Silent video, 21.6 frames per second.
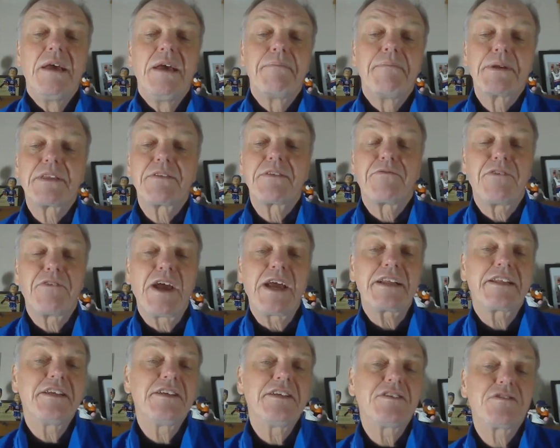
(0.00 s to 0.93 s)
But the
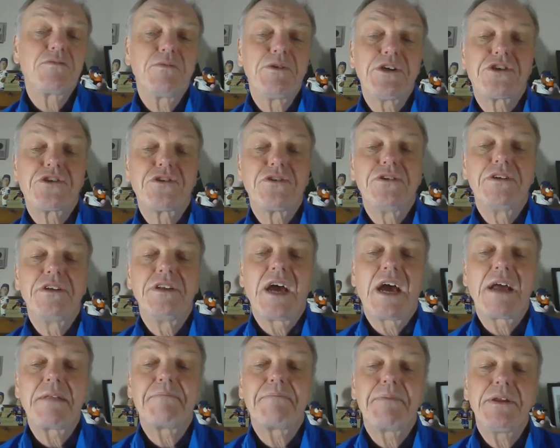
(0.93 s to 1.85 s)
fact is, we should
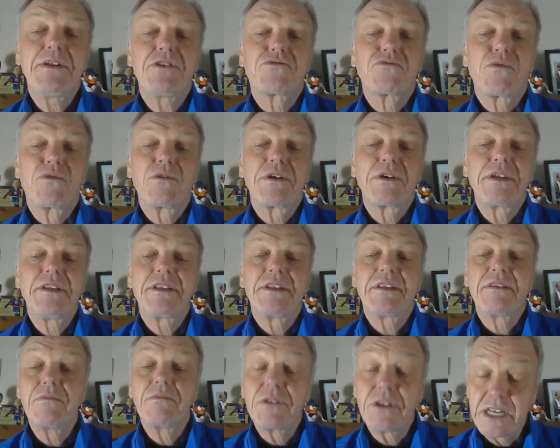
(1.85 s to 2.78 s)
not be drawing
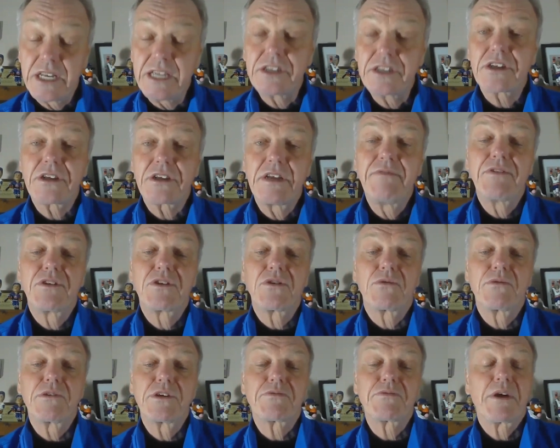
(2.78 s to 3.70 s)
diesel
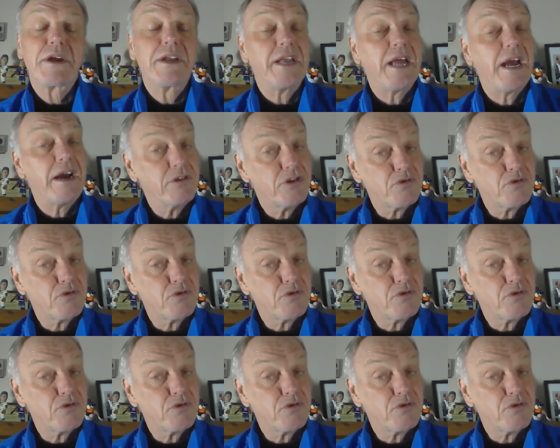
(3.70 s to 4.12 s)
inventories right now,